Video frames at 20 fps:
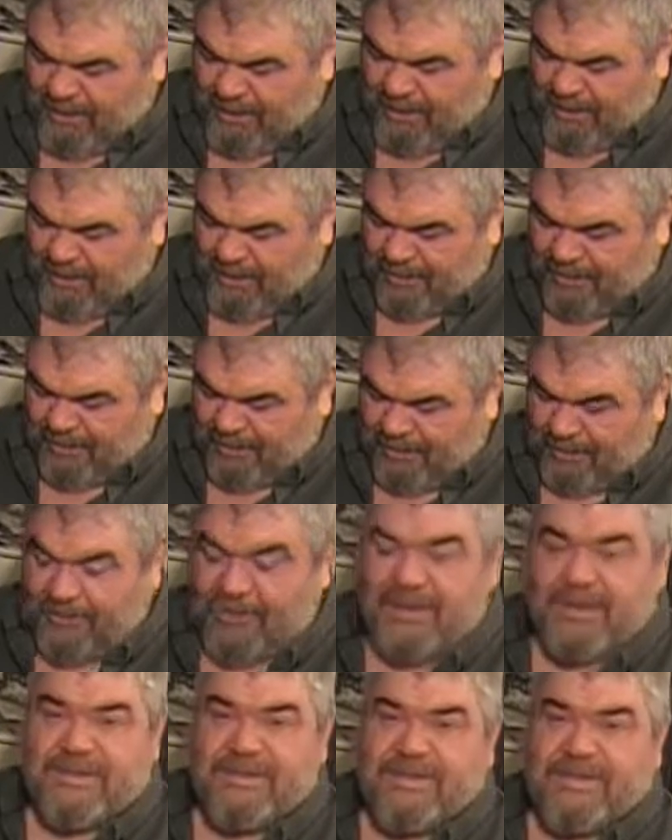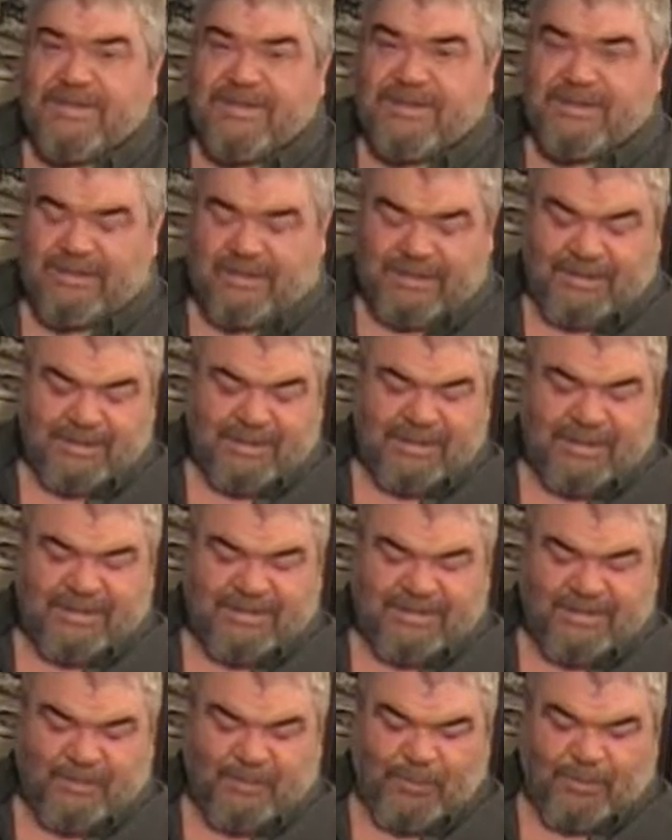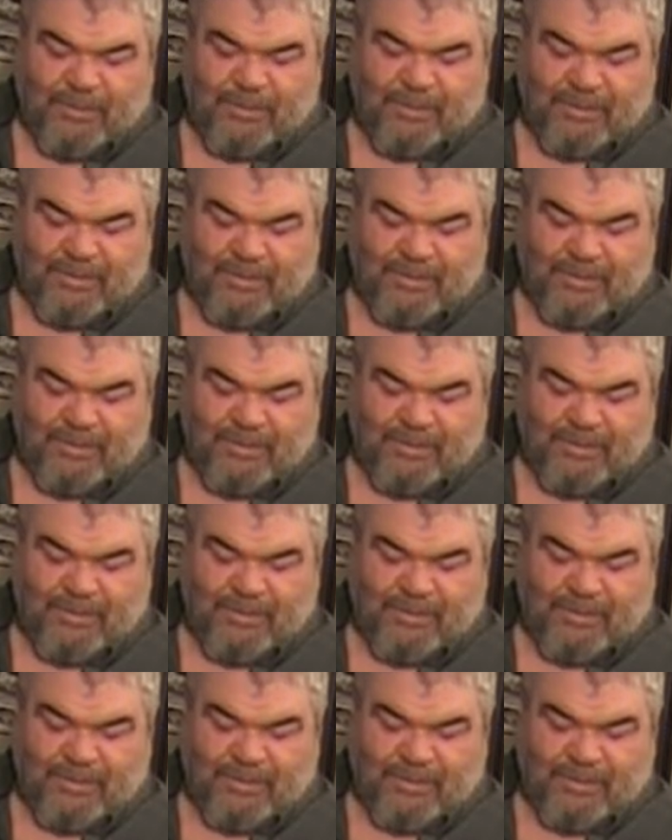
Well, because it's easy and it's simple,